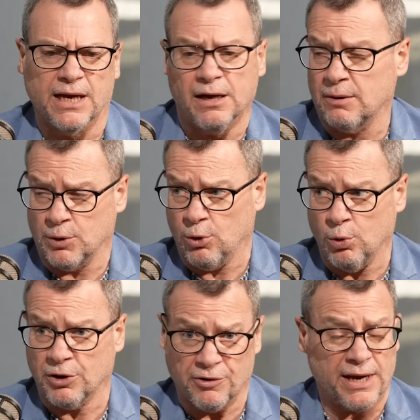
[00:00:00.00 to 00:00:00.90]
Now, we
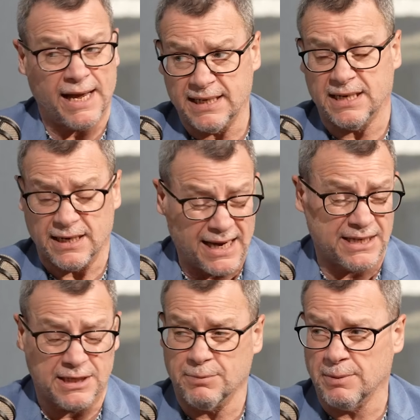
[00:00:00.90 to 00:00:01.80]
all agree 8 on
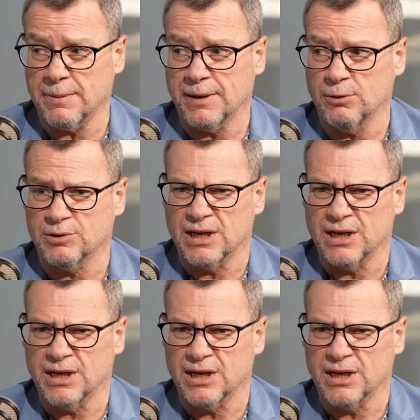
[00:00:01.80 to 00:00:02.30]
18 is probably a better horse.